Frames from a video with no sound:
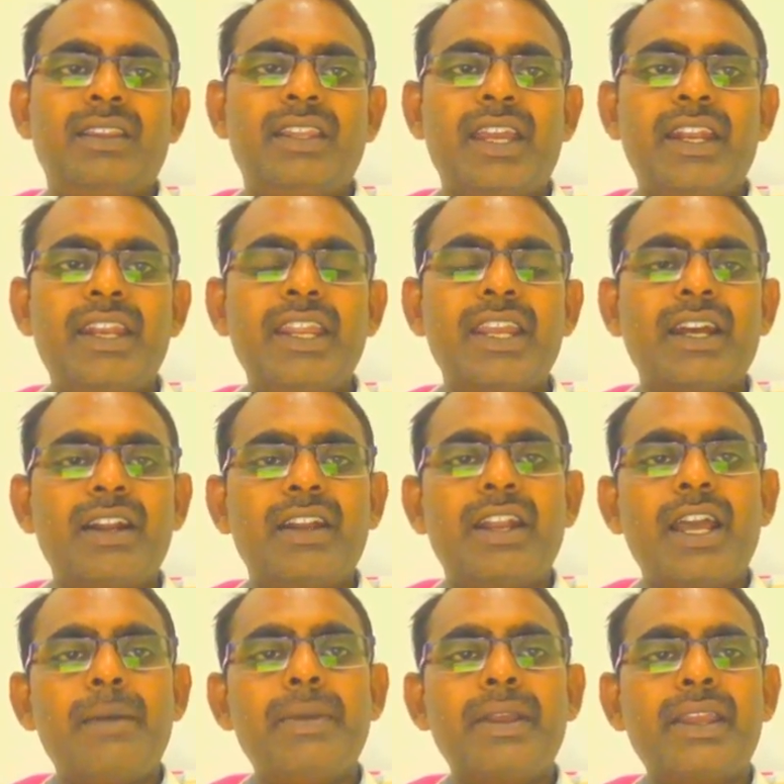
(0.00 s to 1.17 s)
The eddy current
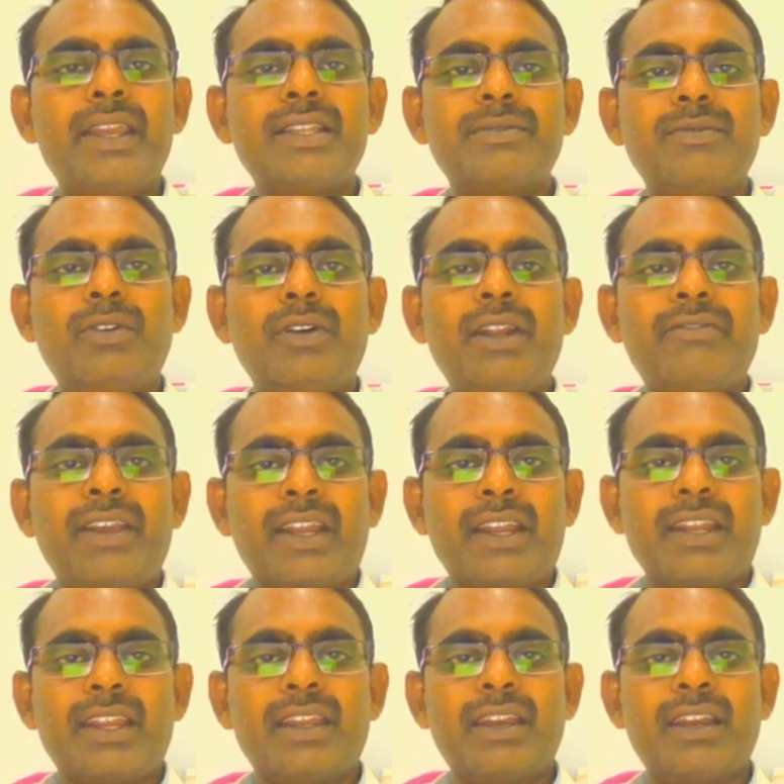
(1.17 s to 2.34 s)
damping is more
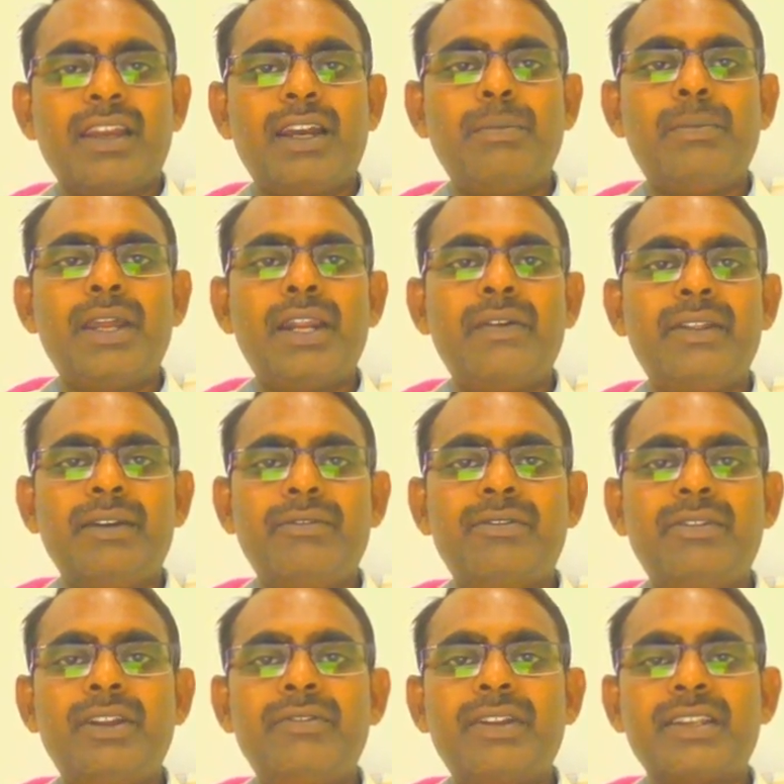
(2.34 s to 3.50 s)
effective compared with the
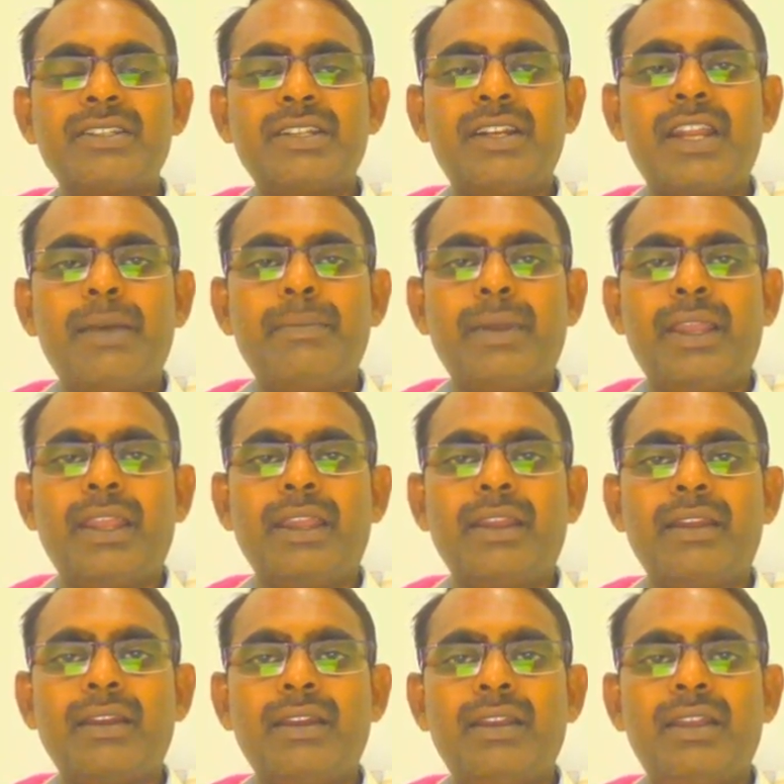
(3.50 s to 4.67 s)
fluid friction damping.
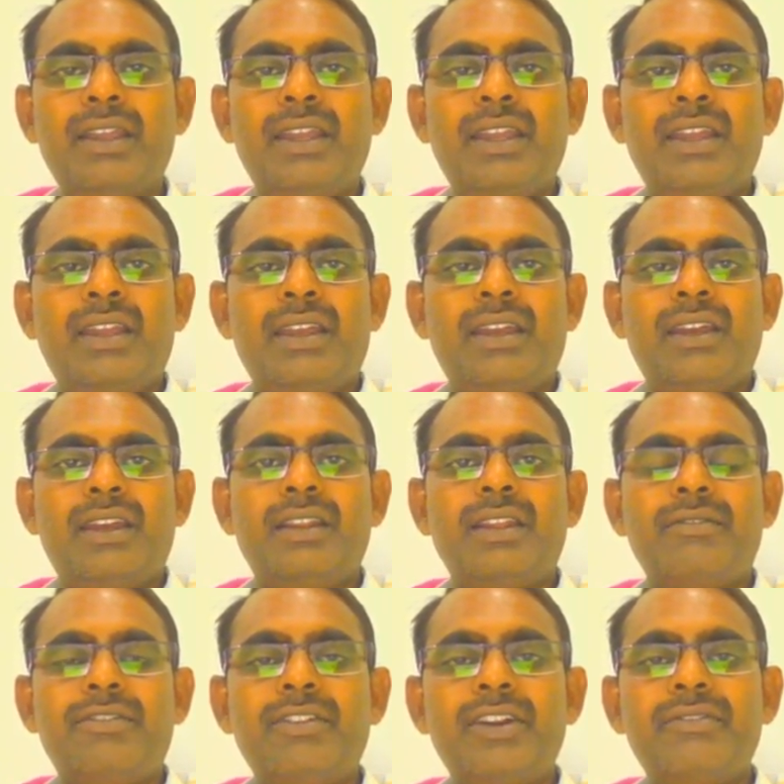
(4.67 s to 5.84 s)

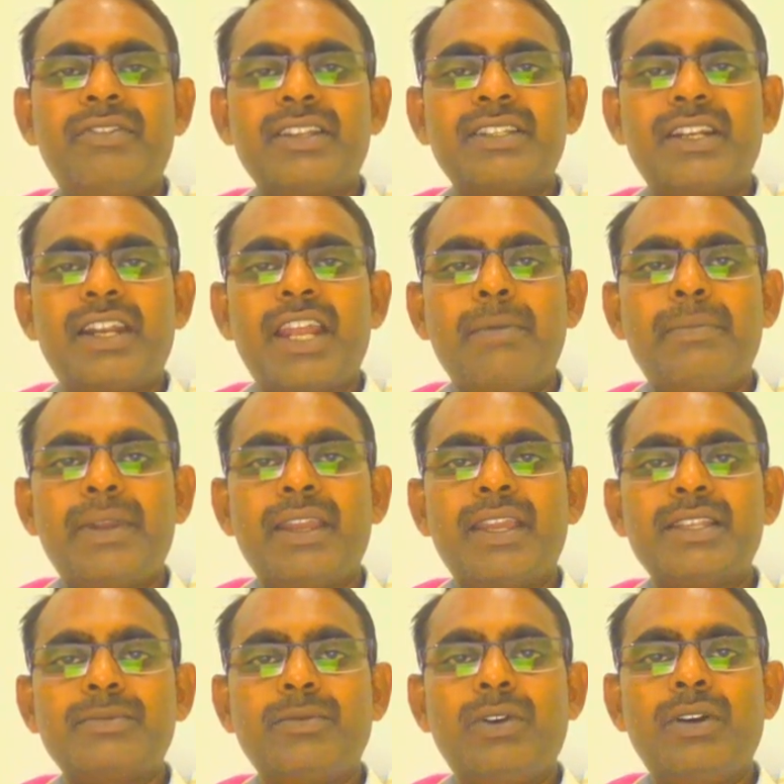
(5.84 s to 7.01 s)
The fluid friction damping
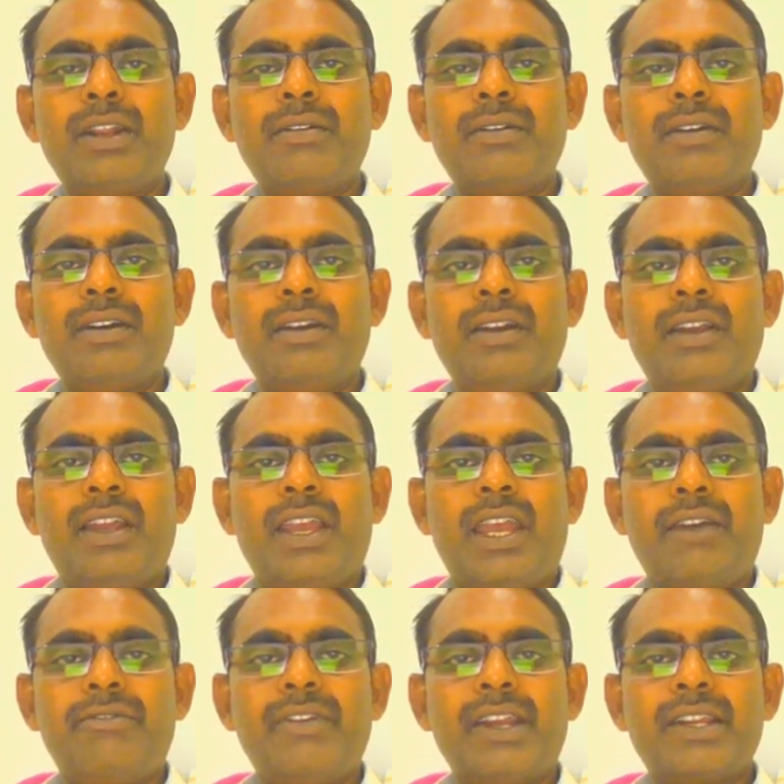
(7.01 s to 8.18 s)
is more
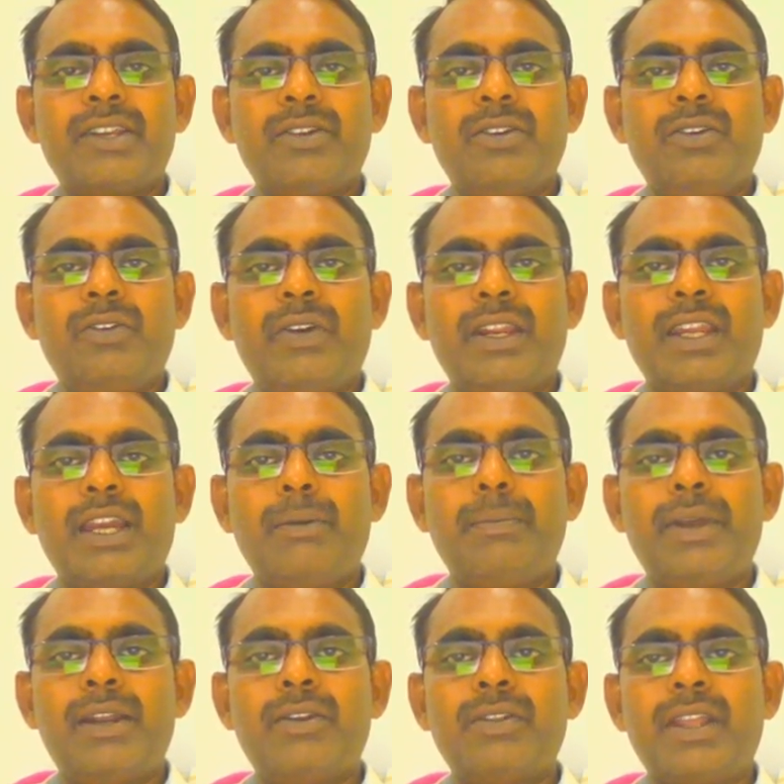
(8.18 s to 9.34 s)
effective in
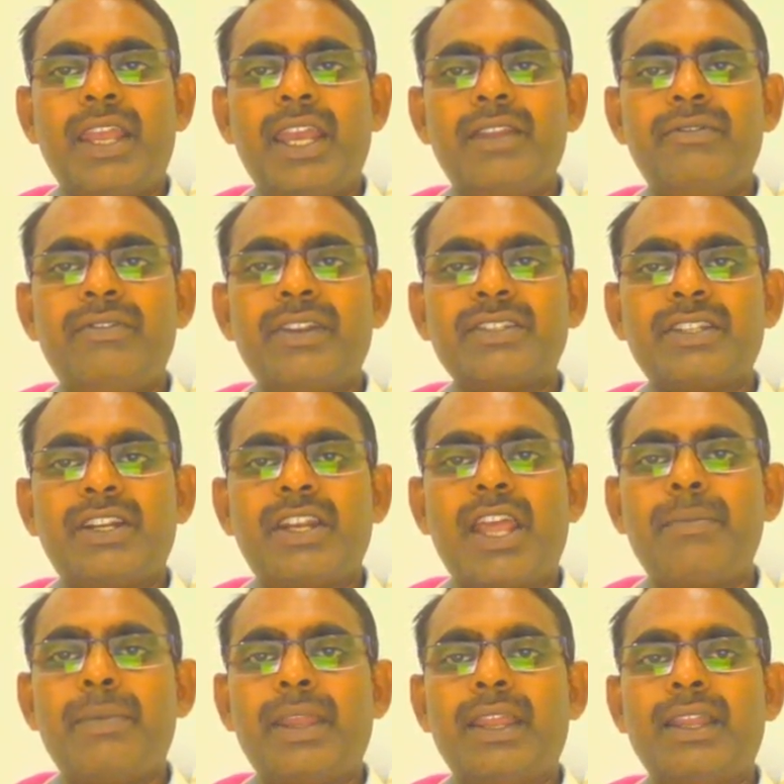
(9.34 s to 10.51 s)
compared to the air friction
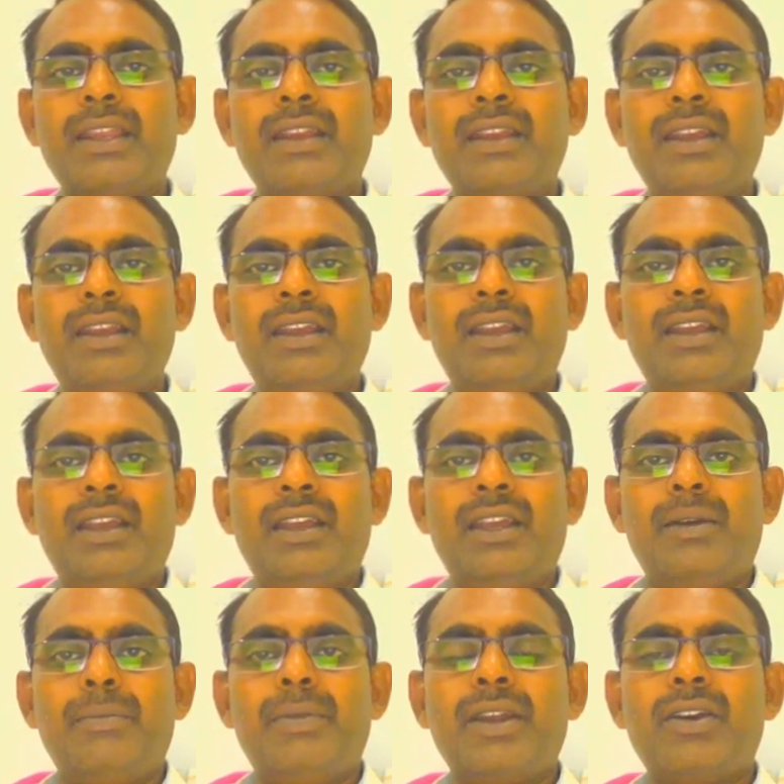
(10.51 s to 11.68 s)
damping,
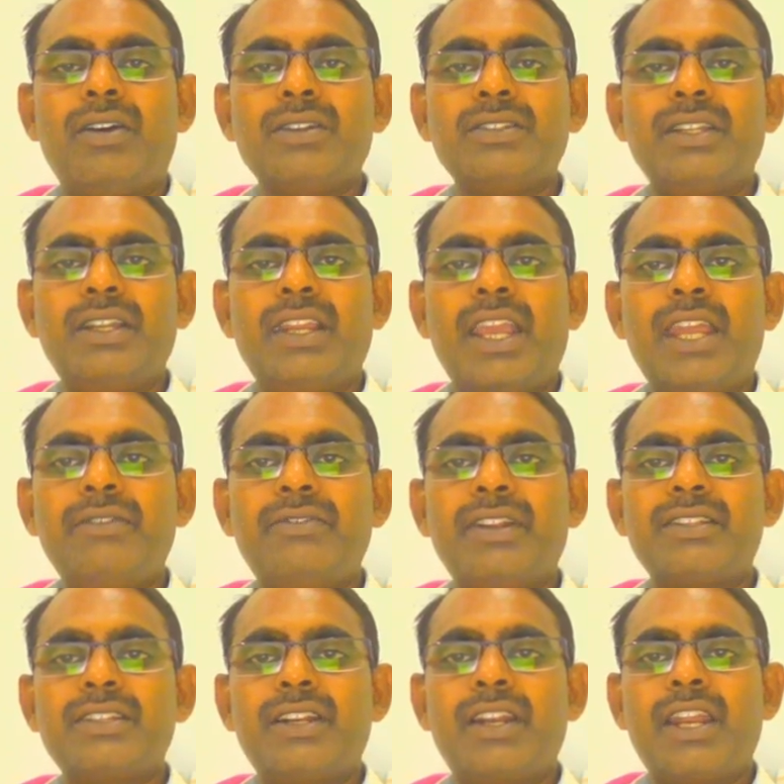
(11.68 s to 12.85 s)
because in air
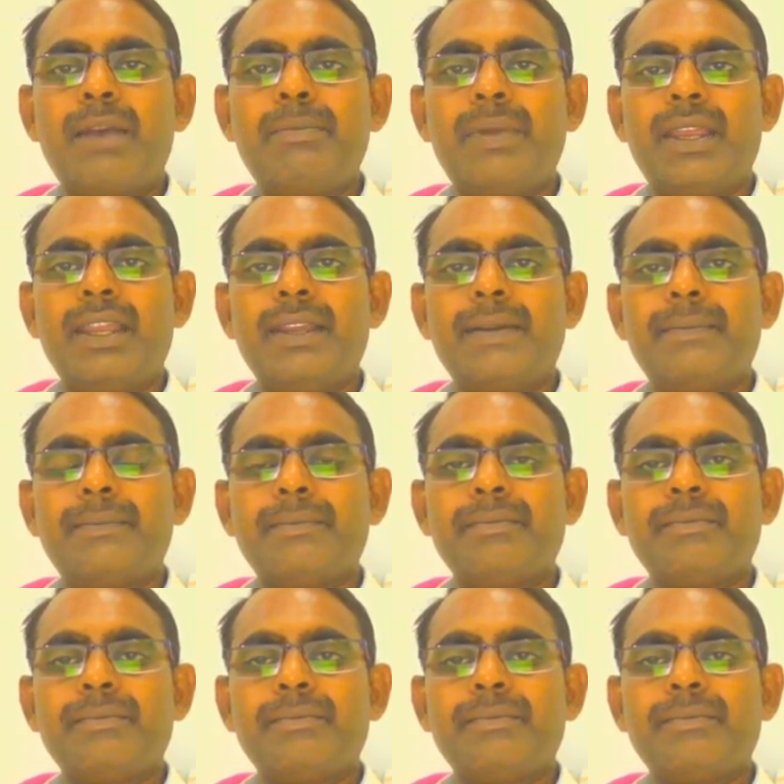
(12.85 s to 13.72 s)
friction damping